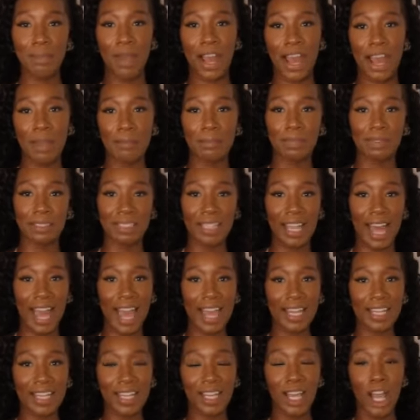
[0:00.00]
my
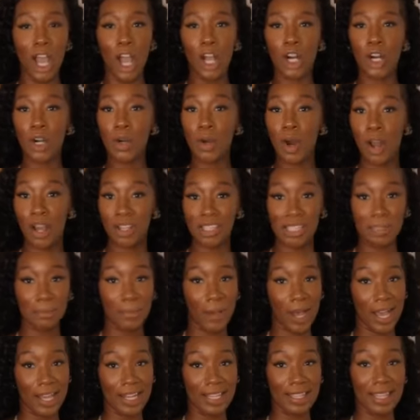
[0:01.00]
black
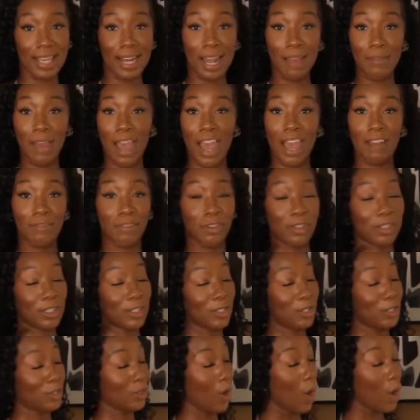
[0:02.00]
crossbody that I've had for so